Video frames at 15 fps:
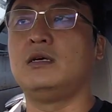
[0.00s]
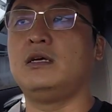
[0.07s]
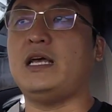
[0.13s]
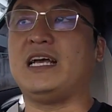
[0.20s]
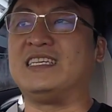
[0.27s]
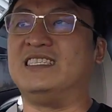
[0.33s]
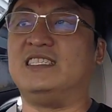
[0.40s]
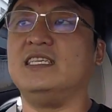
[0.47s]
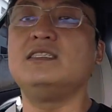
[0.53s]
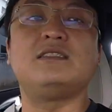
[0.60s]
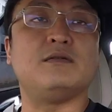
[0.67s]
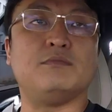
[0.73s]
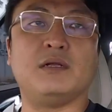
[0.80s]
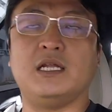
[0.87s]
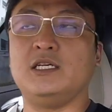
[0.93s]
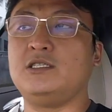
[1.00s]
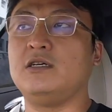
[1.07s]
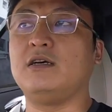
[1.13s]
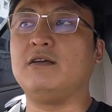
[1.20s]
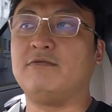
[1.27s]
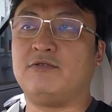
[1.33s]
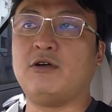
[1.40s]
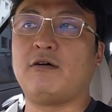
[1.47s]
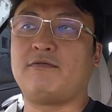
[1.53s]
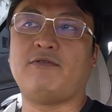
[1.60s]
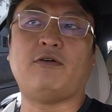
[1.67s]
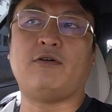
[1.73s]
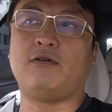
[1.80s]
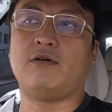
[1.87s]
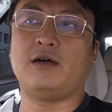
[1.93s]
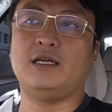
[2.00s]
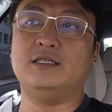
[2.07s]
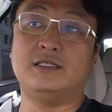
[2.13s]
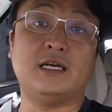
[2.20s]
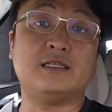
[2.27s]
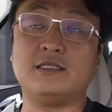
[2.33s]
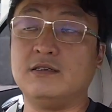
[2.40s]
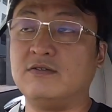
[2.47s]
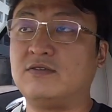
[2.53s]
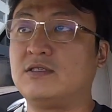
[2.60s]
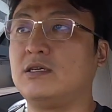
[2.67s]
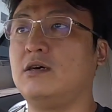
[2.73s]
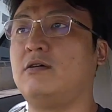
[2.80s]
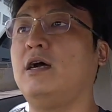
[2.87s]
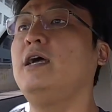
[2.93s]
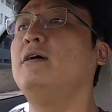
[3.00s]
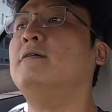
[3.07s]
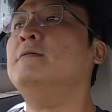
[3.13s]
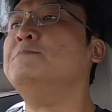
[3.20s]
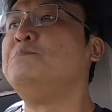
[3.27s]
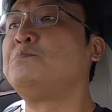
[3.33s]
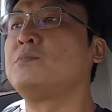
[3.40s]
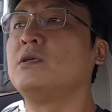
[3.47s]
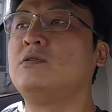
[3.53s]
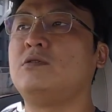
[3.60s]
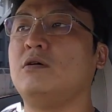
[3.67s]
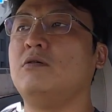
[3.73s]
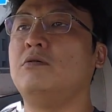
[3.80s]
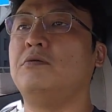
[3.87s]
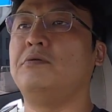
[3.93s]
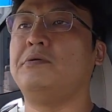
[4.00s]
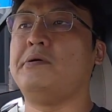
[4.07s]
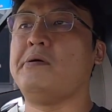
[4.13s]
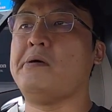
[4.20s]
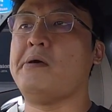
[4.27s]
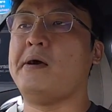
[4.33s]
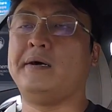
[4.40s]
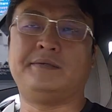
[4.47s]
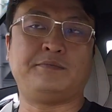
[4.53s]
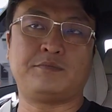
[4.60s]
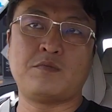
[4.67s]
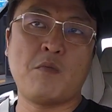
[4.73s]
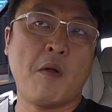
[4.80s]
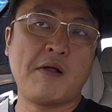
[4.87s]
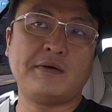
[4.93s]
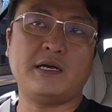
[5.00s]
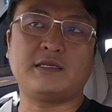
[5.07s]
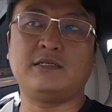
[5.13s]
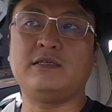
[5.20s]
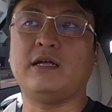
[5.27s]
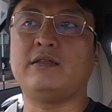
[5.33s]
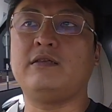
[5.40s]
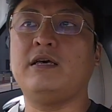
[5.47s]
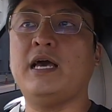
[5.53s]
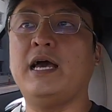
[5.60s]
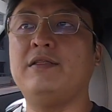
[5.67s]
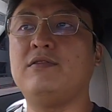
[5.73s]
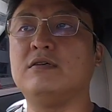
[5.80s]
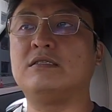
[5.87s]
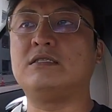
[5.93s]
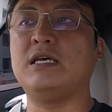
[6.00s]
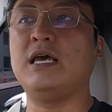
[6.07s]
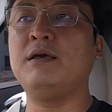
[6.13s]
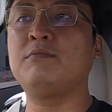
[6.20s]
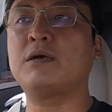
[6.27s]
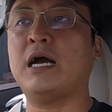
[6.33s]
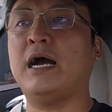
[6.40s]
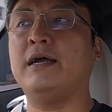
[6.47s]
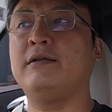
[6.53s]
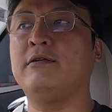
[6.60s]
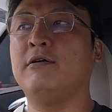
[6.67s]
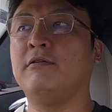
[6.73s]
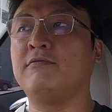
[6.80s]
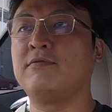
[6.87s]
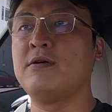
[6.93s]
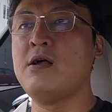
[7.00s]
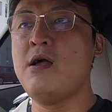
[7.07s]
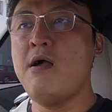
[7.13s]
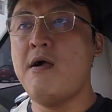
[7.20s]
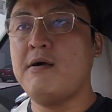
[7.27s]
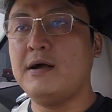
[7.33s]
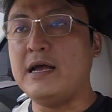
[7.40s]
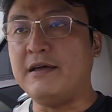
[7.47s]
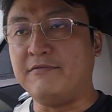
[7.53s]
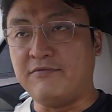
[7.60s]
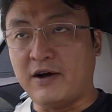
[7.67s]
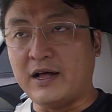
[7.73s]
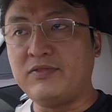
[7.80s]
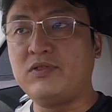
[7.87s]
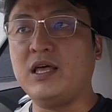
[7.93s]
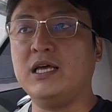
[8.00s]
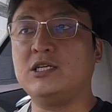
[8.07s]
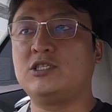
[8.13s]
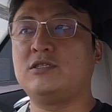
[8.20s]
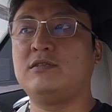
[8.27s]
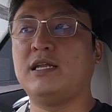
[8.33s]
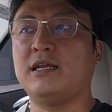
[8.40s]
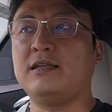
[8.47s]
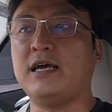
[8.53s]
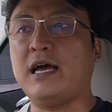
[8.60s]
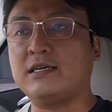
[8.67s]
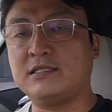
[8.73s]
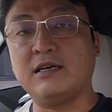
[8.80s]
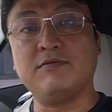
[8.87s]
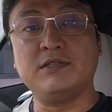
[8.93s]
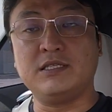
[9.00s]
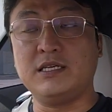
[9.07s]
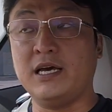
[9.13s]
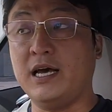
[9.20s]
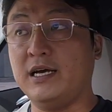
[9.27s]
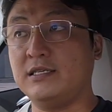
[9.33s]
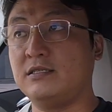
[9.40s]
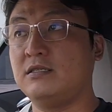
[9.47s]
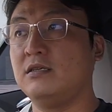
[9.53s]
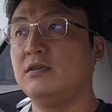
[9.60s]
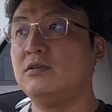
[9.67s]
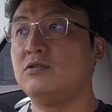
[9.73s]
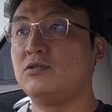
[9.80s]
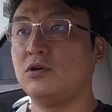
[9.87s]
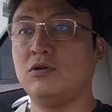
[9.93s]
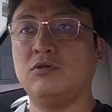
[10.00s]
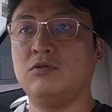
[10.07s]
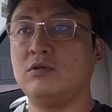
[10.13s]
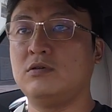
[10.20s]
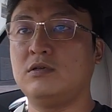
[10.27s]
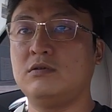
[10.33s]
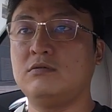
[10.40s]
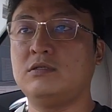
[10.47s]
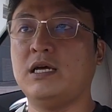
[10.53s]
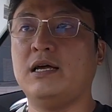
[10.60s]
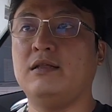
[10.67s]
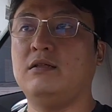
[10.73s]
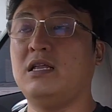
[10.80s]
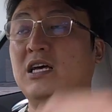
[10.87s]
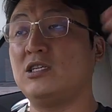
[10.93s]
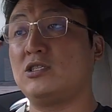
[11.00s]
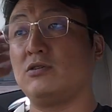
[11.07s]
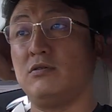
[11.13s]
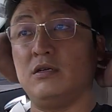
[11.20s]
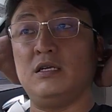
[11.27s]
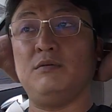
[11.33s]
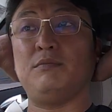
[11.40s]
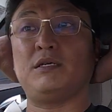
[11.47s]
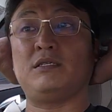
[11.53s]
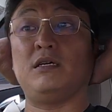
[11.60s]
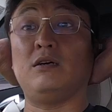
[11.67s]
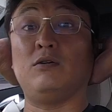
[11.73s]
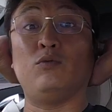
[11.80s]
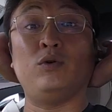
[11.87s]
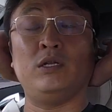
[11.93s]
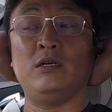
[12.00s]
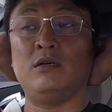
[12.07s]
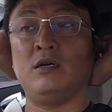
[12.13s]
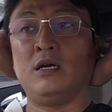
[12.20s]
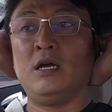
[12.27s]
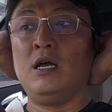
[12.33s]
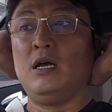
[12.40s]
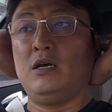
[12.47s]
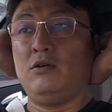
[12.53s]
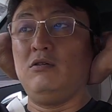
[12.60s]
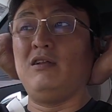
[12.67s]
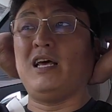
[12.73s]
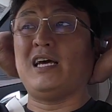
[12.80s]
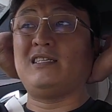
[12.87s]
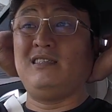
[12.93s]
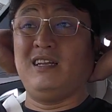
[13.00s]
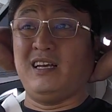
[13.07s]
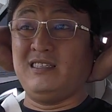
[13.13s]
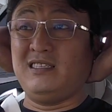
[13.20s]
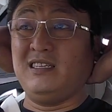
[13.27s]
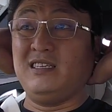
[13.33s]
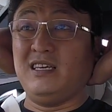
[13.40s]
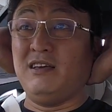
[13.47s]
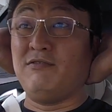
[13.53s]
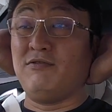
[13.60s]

exist in Malaysia if not for incentives. Alright, so yeah, XC90 had the same kind of advantage that the X70 has. So that naturally makes it a winner. You know, the XC90,